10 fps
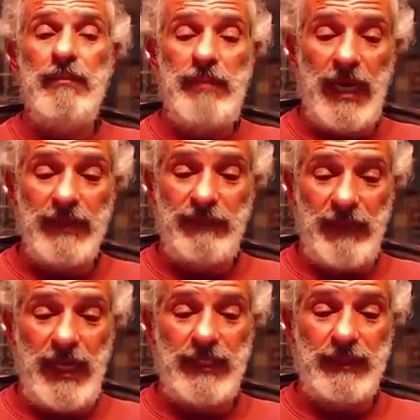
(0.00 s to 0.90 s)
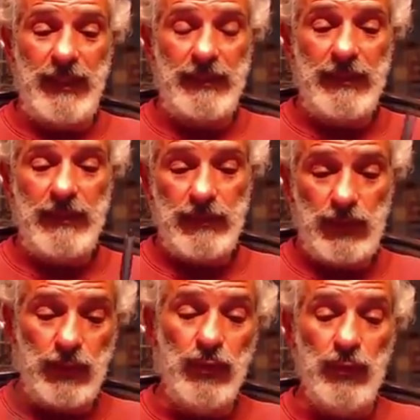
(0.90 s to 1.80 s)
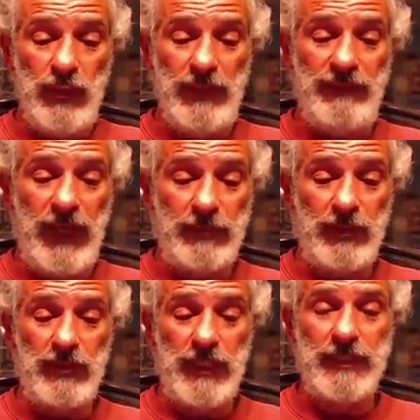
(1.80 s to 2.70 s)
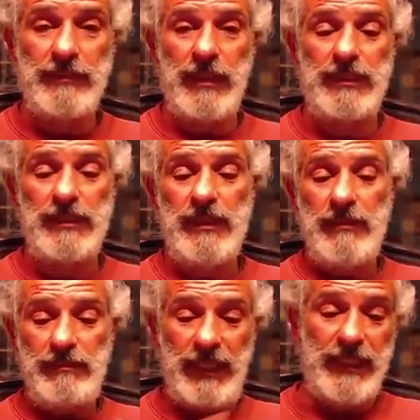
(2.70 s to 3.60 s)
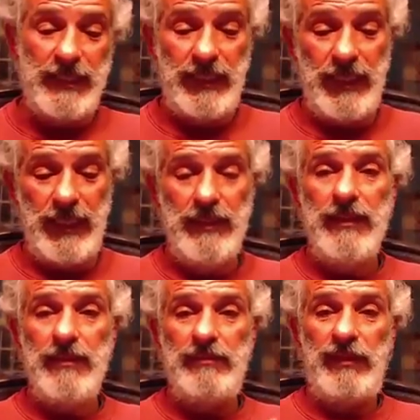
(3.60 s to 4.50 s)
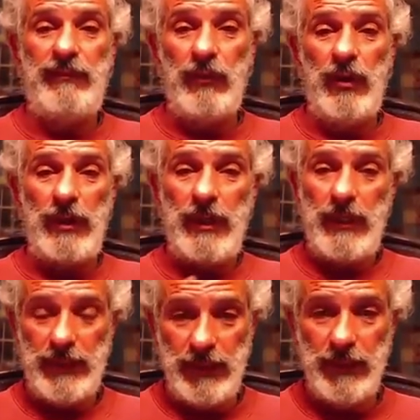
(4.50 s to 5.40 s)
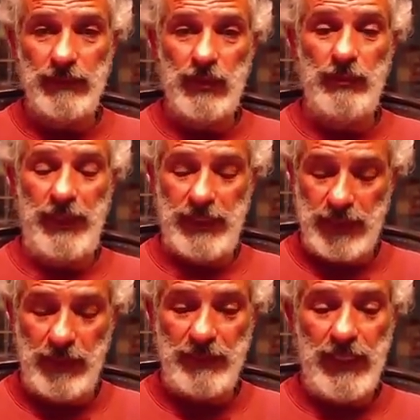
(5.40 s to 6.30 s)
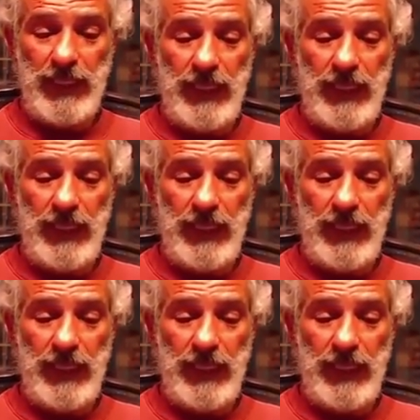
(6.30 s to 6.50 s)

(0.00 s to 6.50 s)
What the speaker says: by the fact that 2, in fact, protons must beta decay before helium-2 breaks up,